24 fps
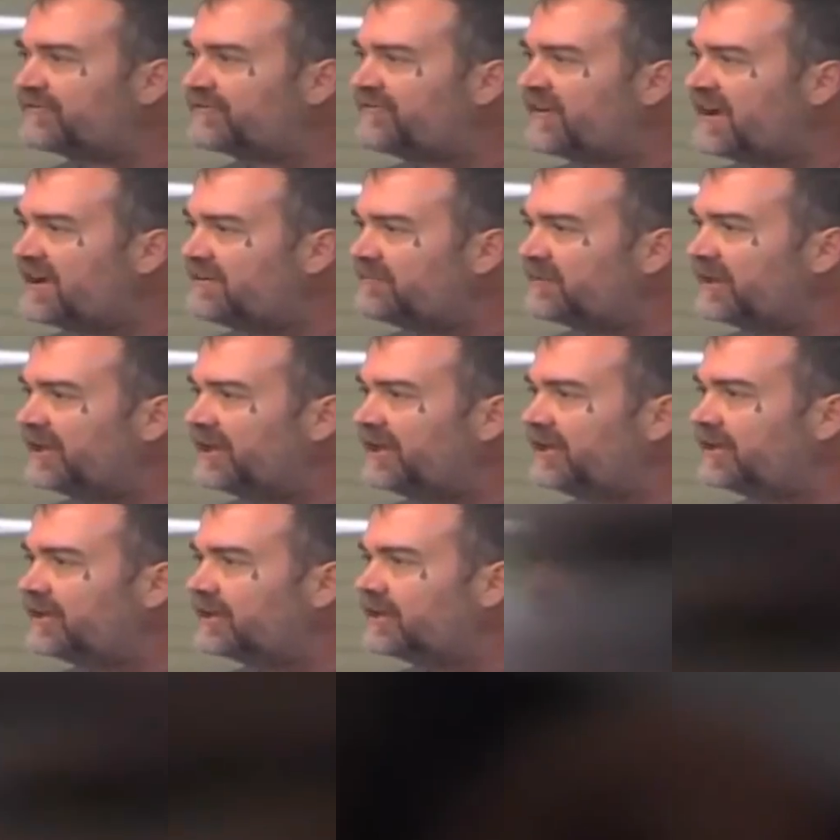for your family,
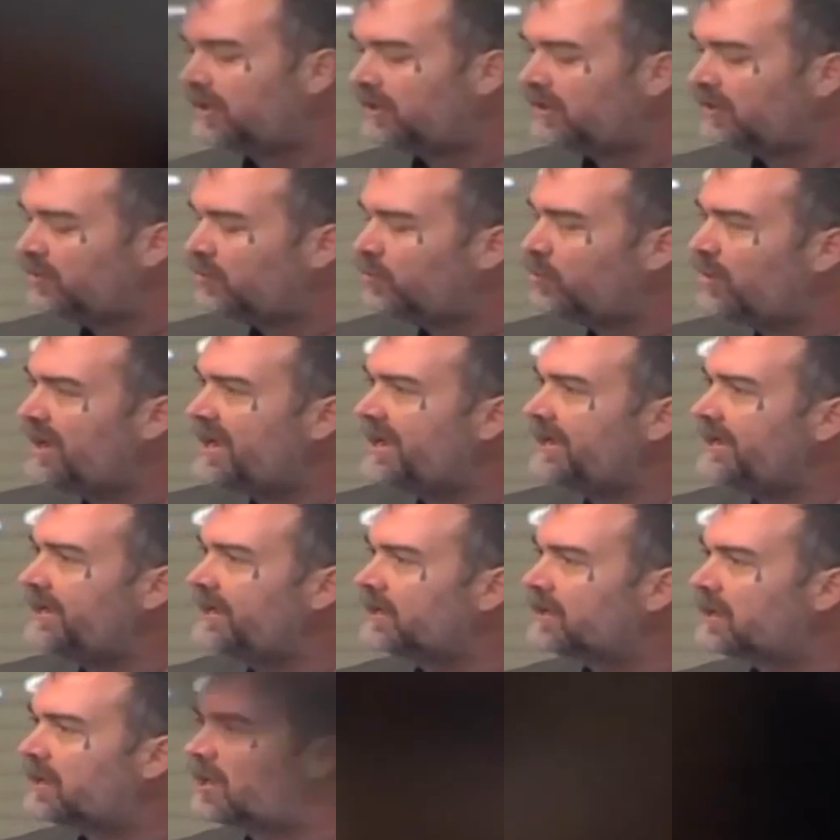
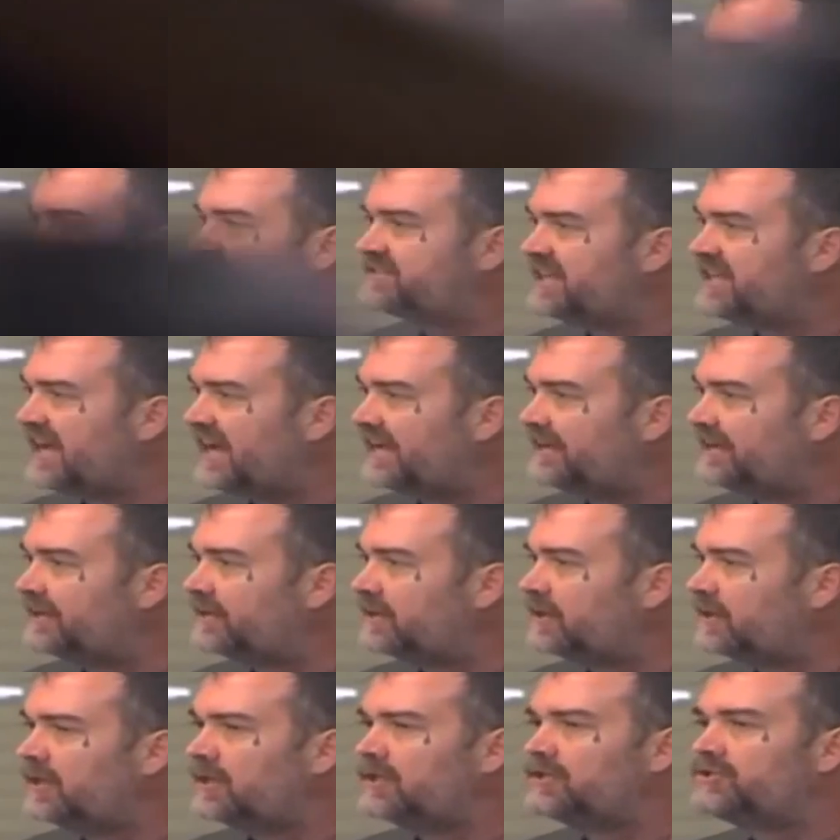we are paying
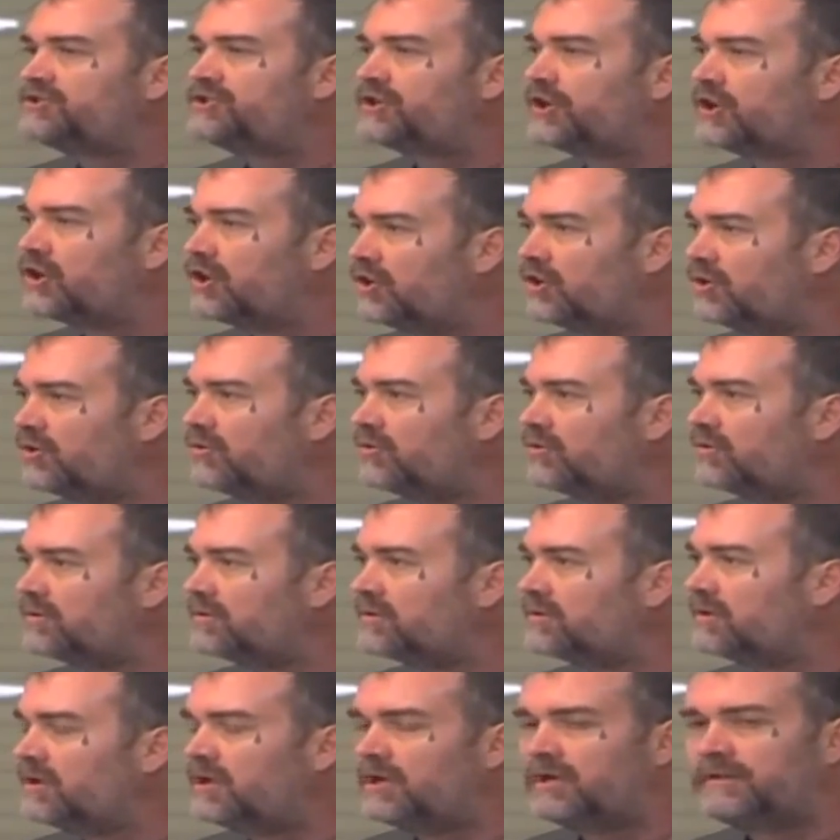debt. To who?
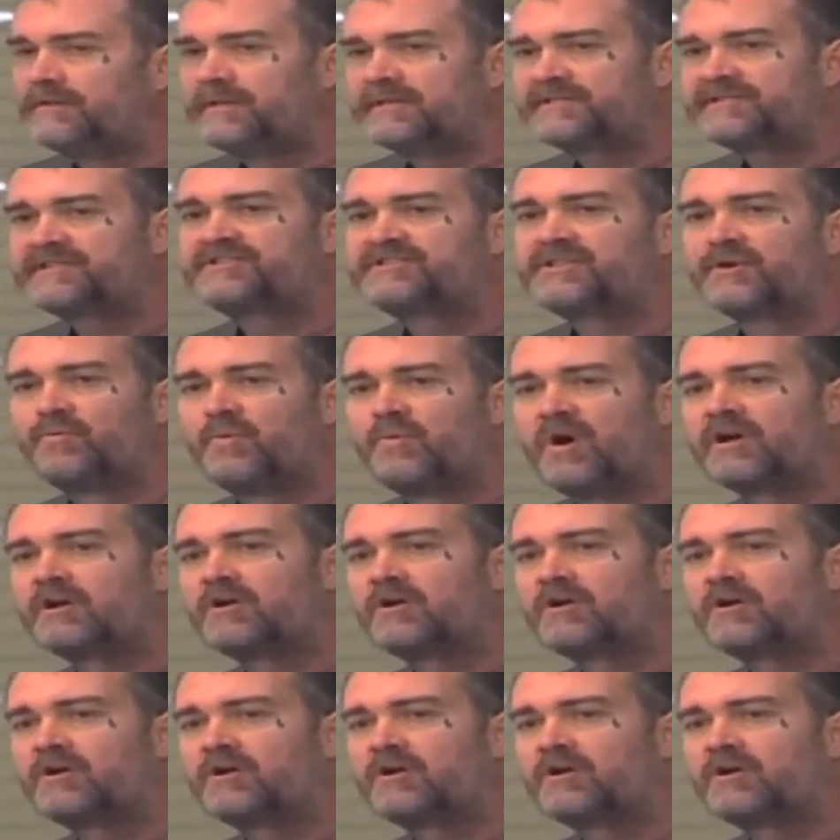This is the